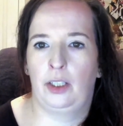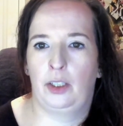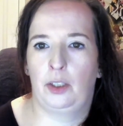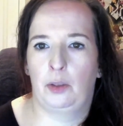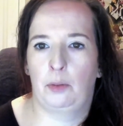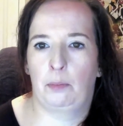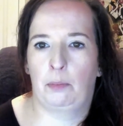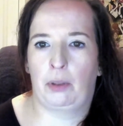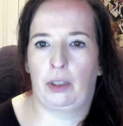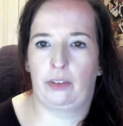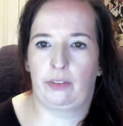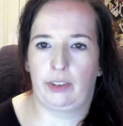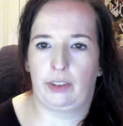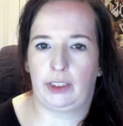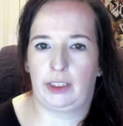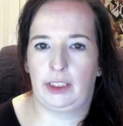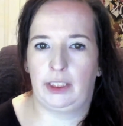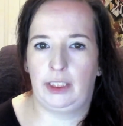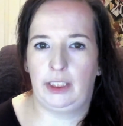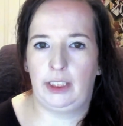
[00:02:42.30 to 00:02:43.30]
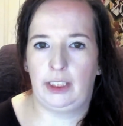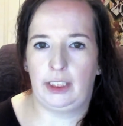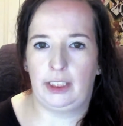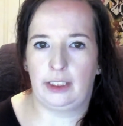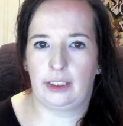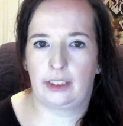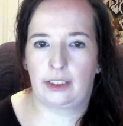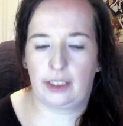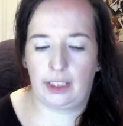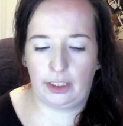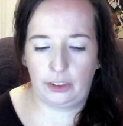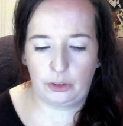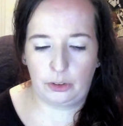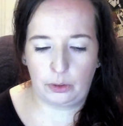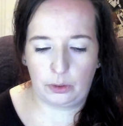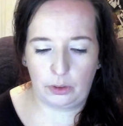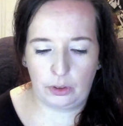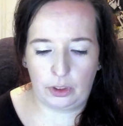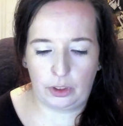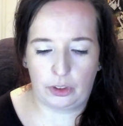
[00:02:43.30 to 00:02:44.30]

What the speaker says: Perfect. It is scheduled.